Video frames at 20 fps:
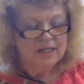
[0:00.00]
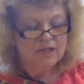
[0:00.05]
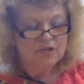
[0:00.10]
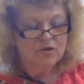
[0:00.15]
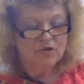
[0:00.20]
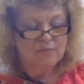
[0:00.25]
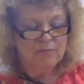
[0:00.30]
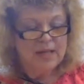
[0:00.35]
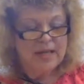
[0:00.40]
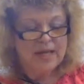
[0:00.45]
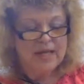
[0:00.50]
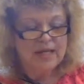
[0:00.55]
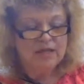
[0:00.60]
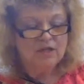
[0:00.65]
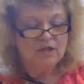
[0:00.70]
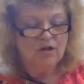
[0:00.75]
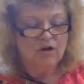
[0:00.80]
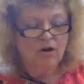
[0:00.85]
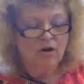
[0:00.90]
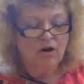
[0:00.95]
your
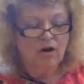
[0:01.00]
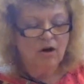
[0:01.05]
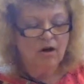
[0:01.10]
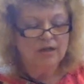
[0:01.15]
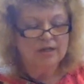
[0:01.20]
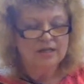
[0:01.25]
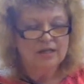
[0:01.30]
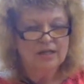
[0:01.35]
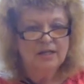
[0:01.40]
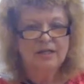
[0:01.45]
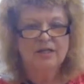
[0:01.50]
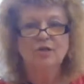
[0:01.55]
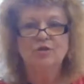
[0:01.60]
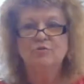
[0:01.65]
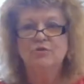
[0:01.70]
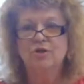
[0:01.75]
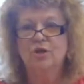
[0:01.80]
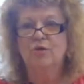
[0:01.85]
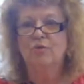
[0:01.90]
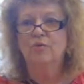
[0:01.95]
man gone, you
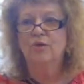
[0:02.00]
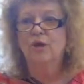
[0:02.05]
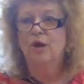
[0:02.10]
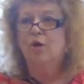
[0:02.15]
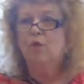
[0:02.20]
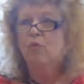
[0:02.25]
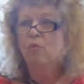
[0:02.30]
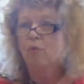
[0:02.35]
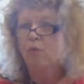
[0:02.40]
don't know